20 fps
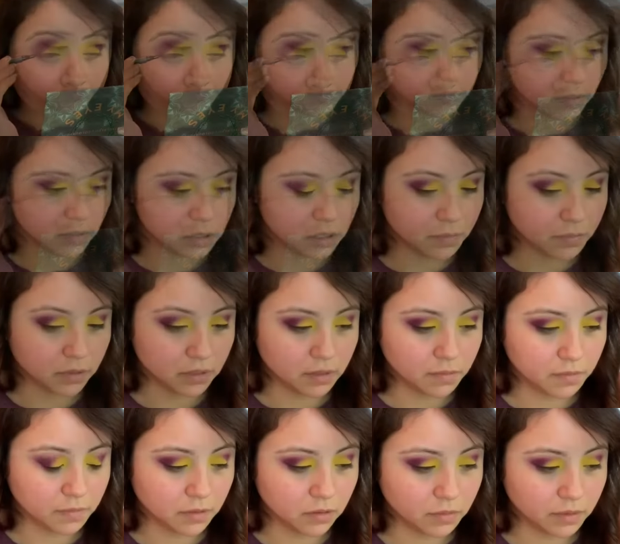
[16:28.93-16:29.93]
So I usually put
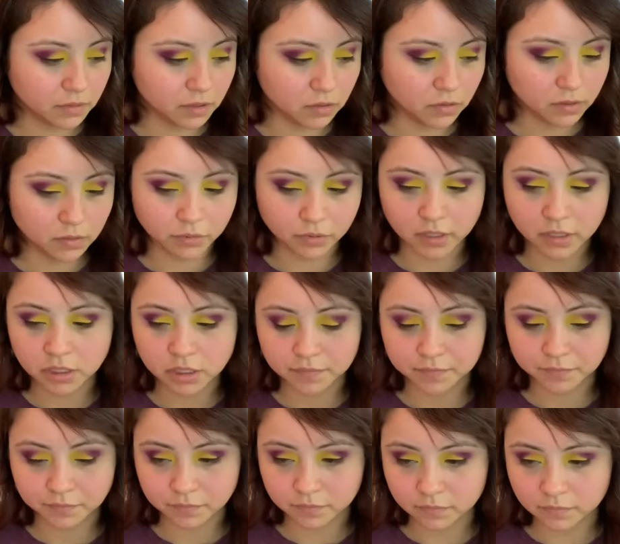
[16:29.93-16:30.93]
a little bit of blue on the brush,
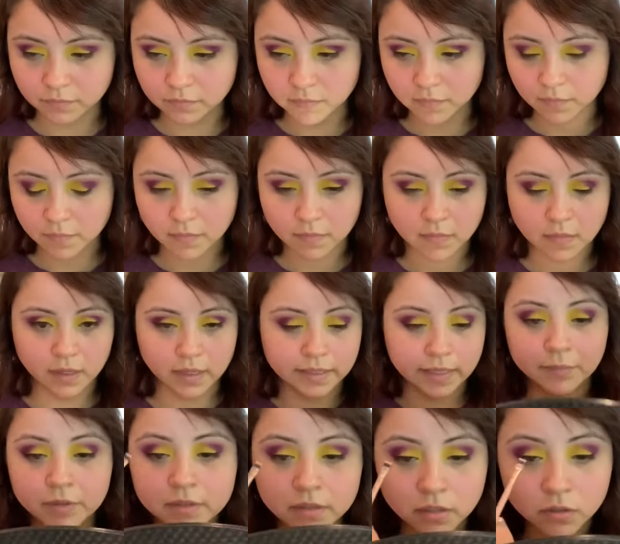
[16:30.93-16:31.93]
and
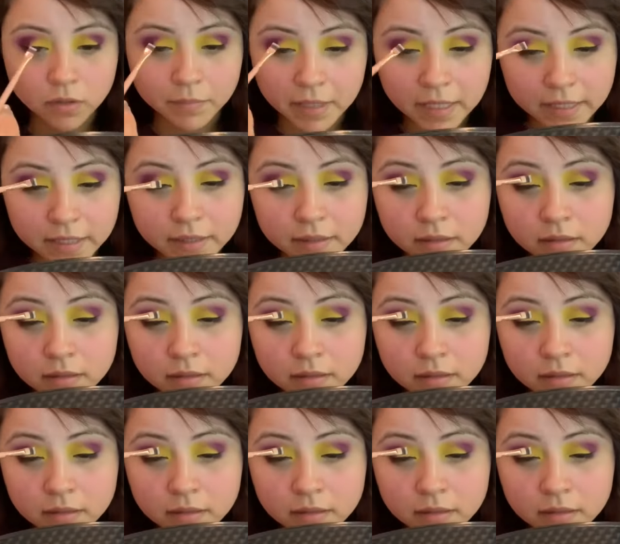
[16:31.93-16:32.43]
then I put the blue on my lid.